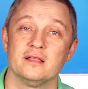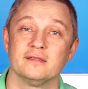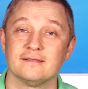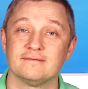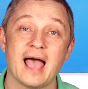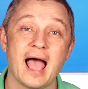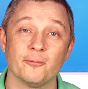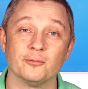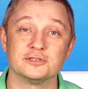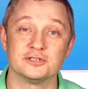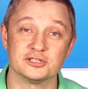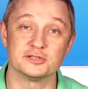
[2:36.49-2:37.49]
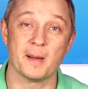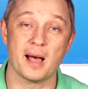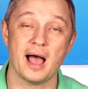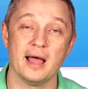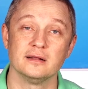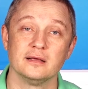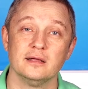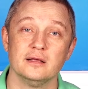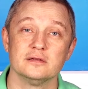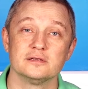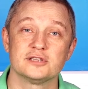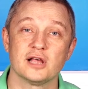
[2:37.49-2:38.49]
That was the spot.
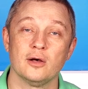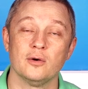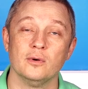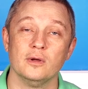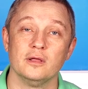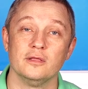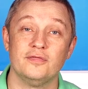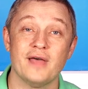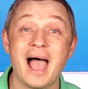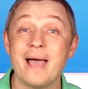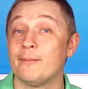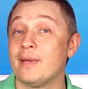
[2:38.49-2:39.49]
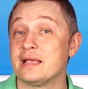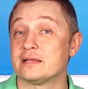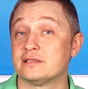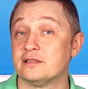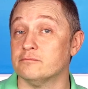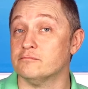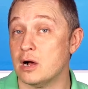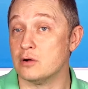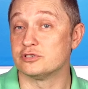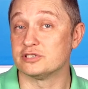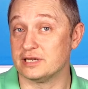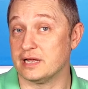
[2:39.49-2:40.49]
So that makes the
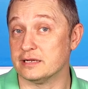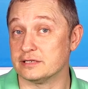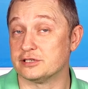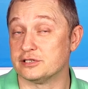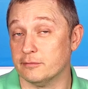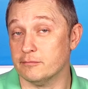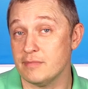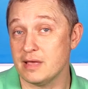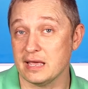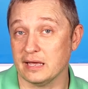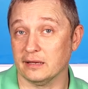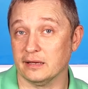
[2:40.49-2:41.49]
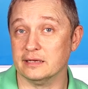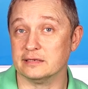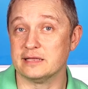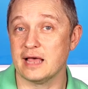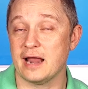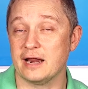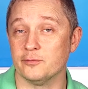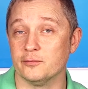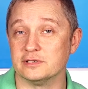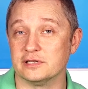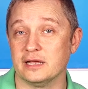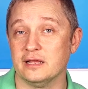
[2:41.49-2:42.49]
most sense to me, is that it
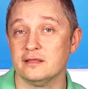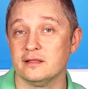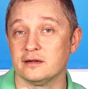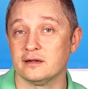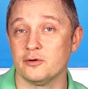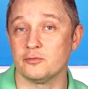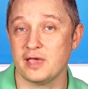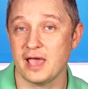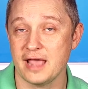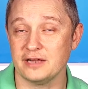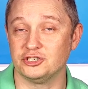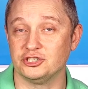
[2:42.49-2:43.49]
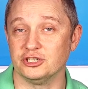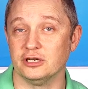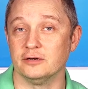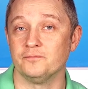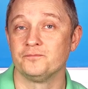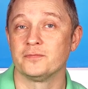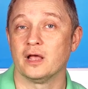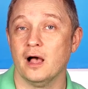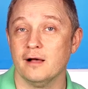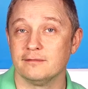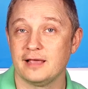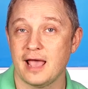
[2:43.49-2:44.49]
was in the location
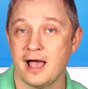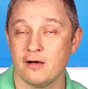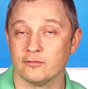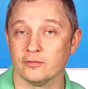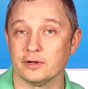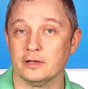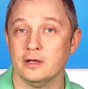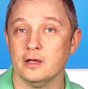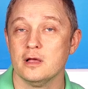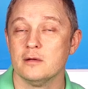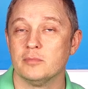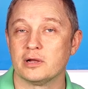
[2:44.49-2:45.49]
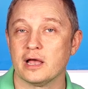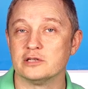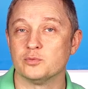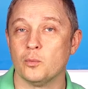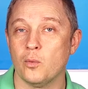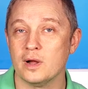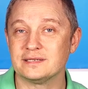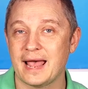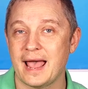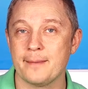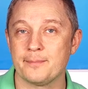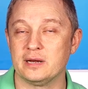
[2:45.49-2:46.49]
of Calvary. Because what's
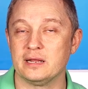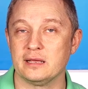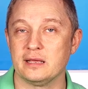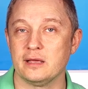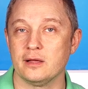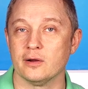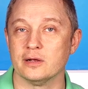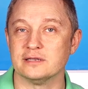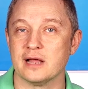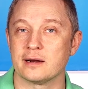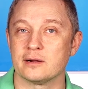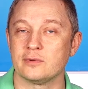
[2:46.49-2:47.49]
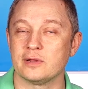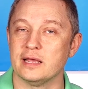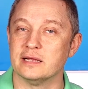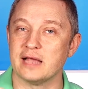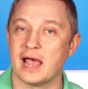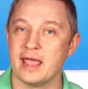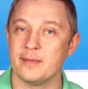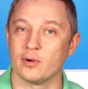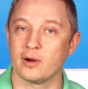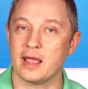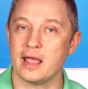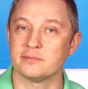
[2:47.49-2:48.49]
happening here is, not only is
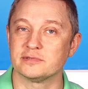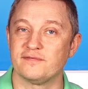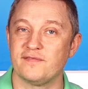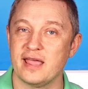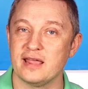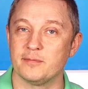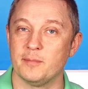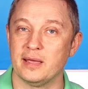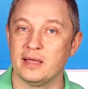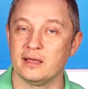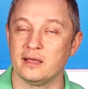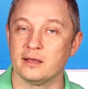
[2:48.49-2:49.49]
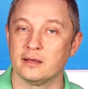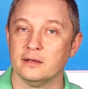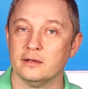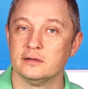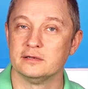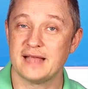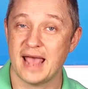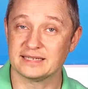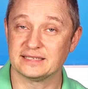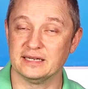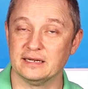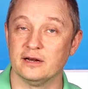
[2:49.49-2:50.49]
Abraham's faith being
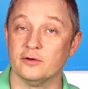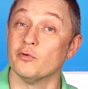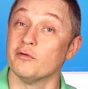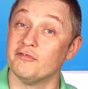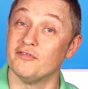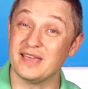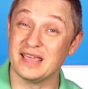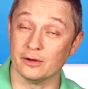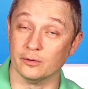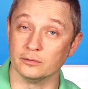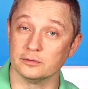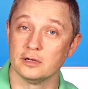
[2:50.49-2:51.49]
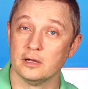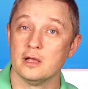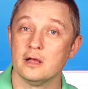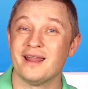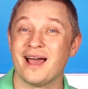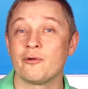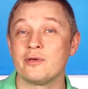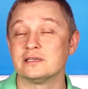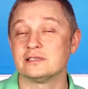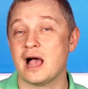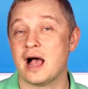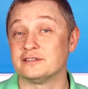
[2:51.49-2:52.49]
tested and revealed, not only
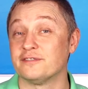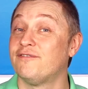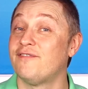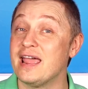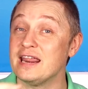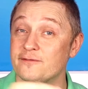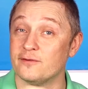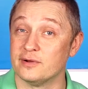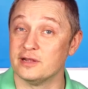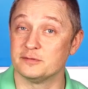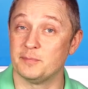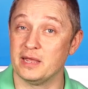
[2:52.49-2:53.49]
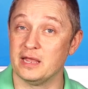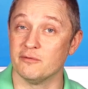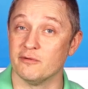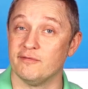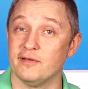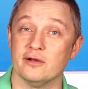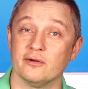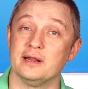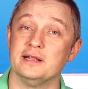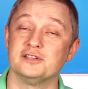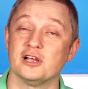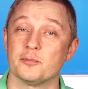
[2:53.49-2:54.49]
is God's faithfulness being revealed and
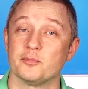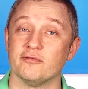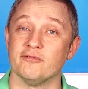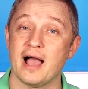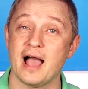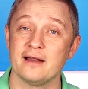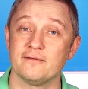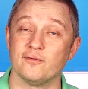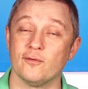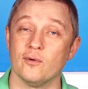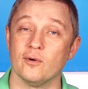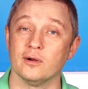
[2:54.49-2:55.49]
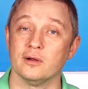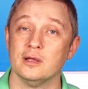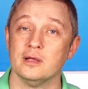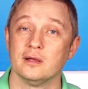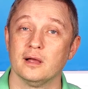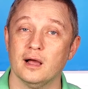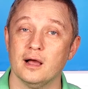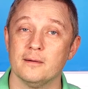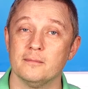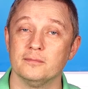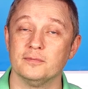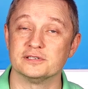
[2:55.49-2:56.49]
he's going to provide for
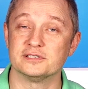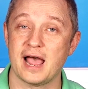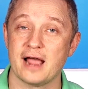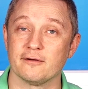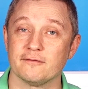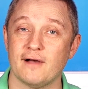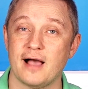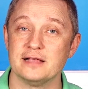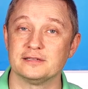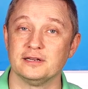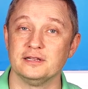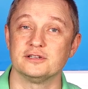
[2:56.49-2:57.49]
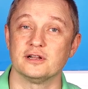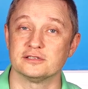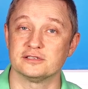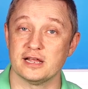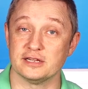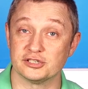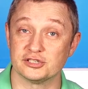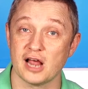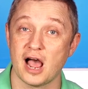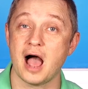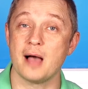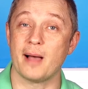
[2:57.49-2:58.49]
the sacrifice, and he's going to say,
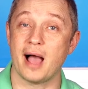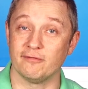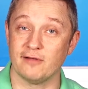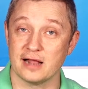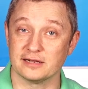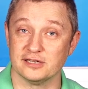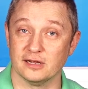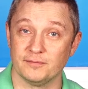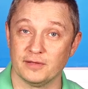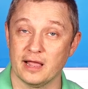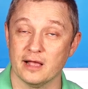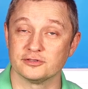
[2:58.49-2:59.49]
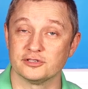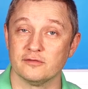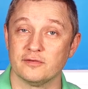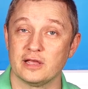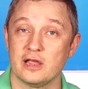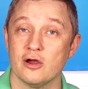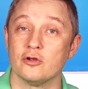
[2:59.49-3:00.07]
stop, I've got something else over here,